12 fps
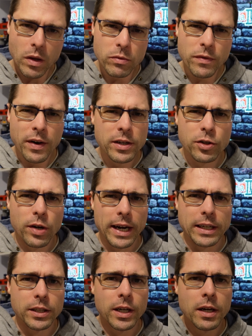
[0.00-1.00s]
It was very
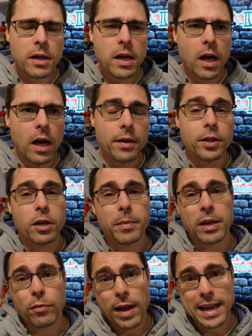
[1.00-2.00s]
strange. And you
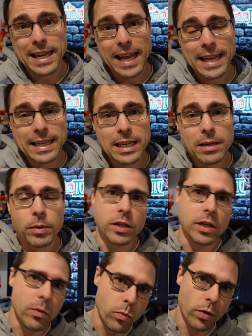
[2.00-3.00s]
could be irradiated, but you
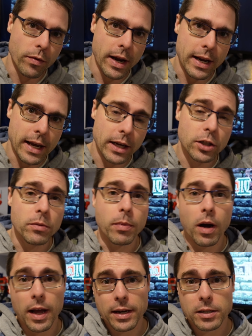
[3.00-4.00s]
didn't want radiation,
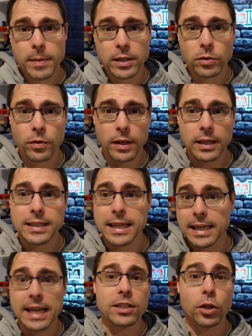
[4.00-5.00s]
but I had a special thing that
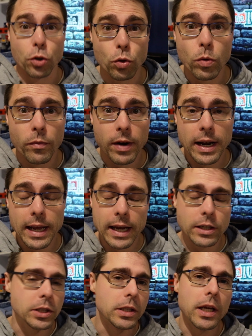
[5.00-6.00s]
said, yes, I do want
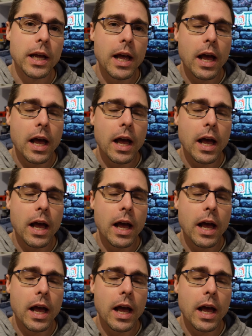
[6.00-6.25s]
radiation.